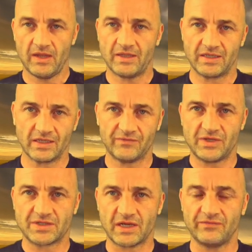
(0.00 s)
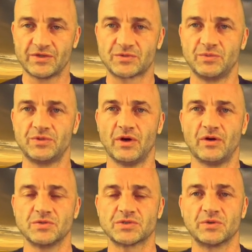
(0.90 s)
The delivery drivers would
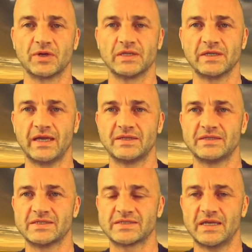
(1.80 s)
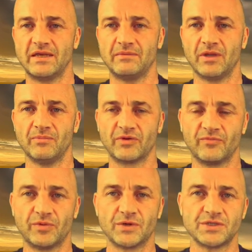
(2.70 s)
also collect the set number
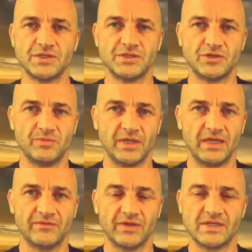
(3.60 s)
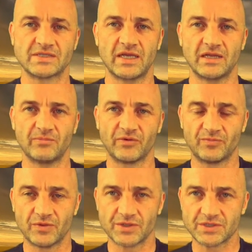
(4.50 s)
of portions. You'll be given the set number of
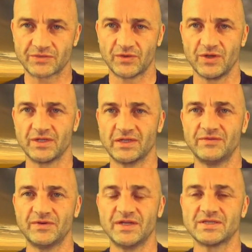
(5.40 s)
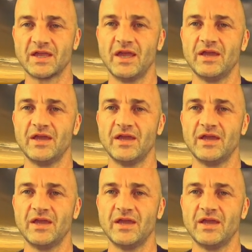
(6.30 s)
portions for your deliveries.